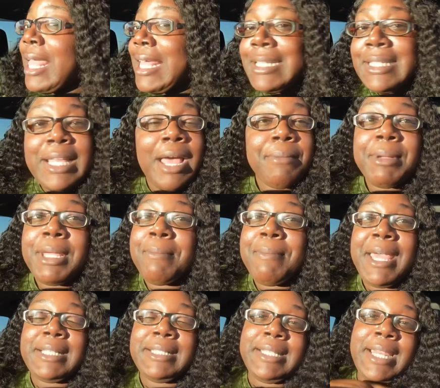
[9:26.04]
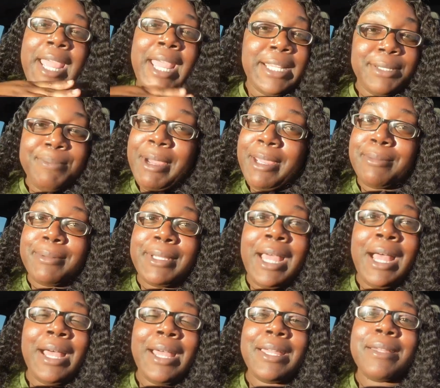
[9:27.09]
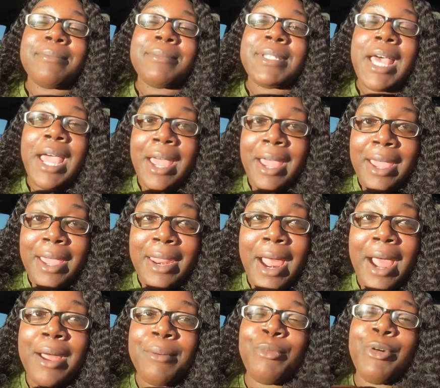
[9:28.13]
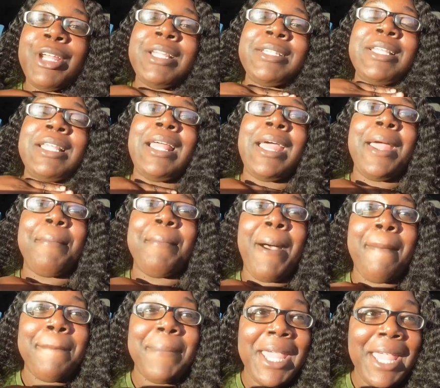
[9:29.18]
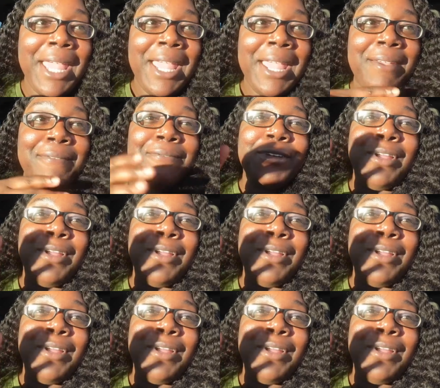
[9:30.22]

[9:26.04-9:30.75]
it's time to get back to the H, baby. I am tired. I'm ready to lay in my bed.